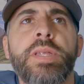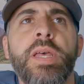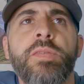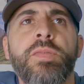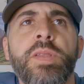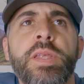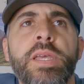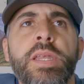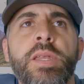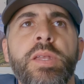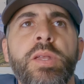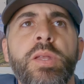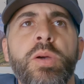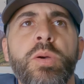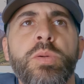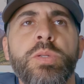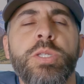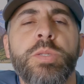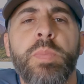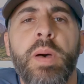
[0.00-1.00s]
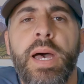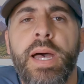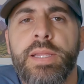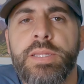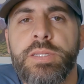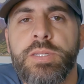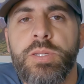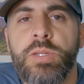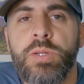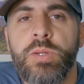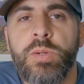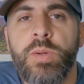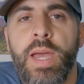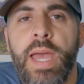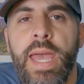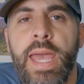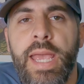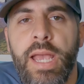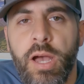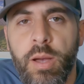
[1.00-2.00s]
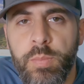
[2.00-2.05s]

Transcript: definitely no spots to hang